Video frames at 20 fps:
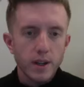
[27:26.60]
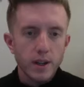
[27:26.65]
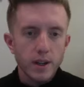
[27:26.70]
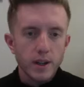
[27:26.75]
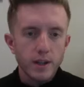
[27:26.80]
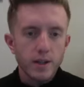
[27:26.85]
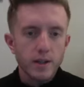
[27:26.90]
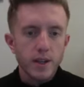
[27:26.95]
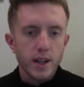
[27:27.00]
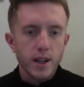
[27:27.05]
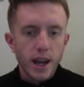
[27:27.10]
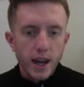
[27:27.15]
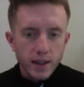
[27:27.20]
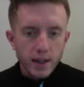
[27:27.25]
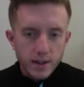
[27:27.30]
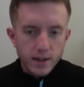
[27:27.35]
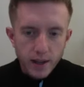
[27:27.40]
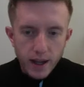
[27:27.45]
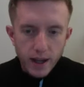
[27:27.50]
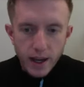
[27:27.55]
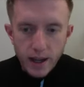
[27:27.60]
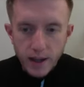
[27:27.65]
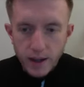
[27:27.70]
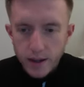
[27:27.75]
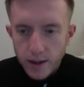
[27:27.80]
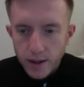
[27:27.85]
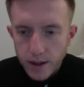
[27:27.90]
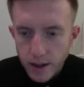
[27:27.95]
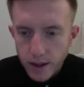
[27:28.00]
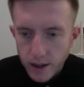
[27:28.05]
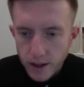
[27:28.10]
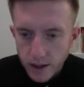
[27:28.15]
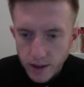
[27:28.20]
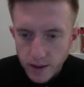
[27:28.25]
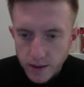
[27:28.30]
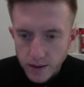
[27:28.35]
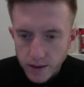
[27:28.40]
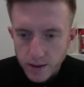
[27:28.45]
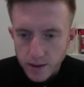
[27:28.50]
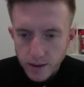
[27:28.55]
And to add to that,
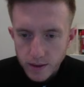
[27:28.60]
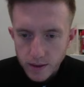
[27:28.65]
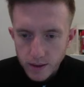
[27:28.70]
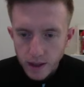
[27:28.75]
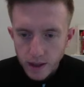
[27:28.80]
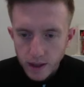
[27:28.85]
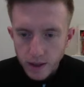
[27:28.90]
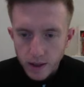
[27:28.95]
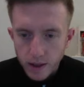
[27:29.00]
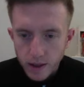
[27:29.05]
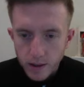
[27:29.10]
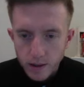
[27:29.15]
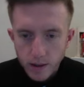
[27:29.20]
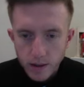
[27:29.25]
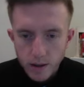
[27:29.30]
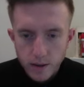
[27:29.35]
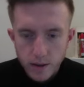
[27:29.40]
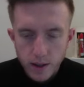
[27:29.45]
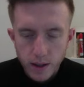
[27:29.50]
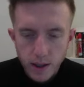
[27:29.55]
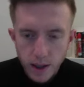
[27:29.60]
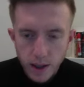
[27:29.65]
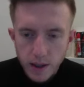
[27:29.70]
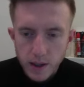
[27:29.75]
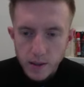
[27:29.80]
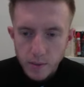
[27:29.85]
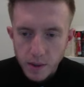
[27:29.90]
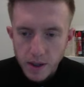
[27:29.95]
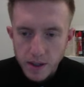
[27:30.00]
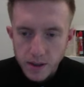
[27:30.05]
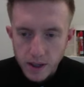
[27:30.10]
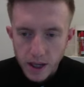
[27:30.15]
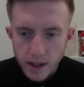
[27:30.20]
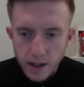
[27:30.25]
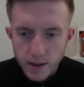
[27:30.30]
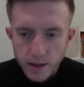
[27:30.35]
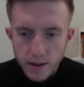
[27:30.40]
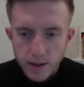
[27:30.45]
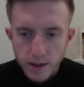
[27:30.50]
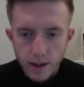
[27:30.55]
because Eric said that does make
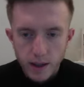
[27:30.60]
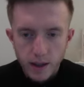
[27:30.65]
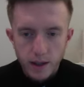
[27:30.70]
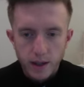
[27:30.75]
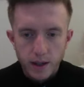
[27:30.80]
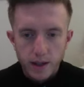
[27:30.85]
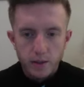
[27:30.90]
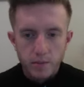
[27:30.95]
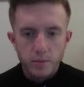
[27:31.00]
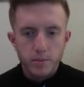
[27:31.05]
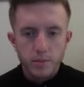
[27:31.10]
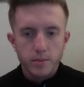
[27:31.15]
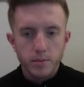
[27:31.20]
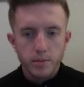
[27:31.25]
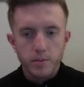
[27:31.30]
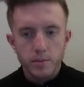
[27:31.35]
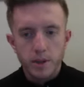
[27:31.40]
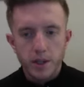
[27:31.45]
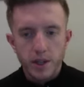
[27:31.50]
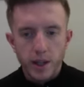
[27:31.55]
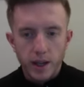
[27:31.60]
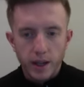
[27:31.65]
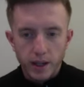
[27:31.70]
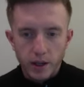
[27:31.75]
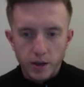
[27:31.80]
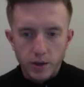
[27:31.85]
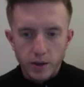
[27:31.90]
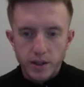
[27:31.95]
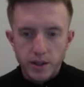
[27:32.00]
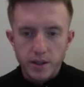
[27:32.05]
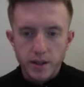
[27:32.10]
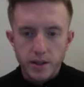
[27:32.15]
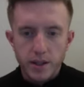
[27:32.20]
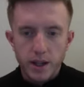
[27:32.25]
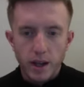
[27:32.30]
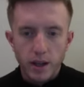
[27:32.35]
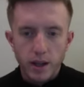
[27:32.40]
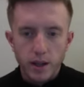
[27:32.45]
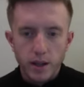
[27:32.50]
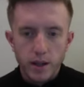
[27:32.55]
sense, but I'll need to
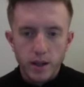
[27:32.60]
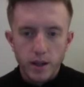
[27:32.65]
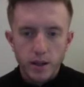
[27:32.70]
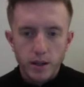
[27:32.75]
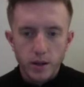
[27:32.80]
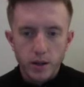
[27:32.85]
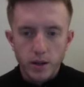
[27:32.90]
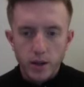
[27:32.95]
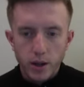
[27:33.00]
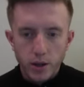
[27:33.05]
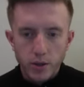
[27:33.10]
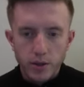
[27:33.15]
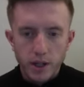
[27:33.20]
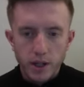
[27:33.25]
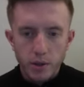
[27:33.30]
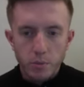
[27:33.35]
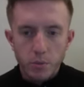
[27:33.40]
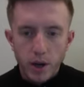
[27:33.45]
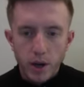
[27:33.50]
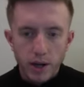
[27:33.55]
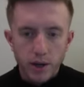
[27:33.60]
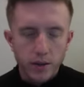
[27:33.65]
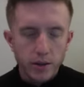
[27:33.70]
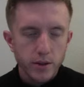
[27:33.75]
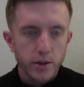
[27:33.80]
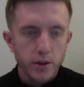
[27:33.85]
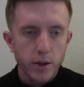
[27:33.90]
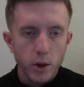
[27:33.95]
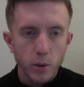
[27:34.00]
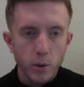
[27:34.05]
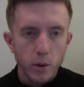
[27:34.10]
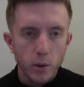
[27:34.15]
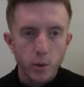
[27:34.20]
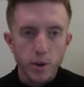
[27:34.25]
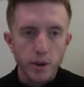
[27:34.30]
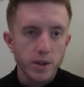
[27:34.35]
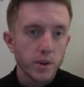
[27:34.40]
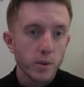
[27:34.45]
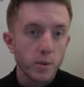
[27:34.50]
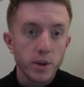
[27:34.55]
take notes, keep records to know what
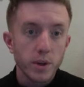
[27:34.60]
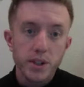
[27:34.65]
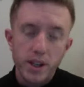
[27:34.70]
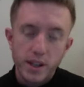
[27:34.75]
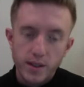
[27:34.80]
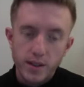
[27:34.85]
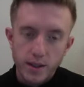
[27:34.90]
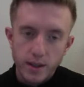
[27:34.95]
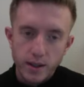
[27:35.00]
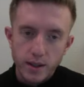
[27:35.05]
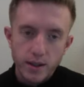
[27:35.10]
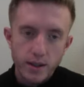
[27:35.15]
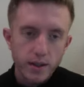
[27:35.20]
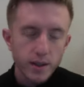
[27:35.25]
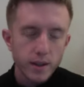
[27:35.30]
works and what doesn't.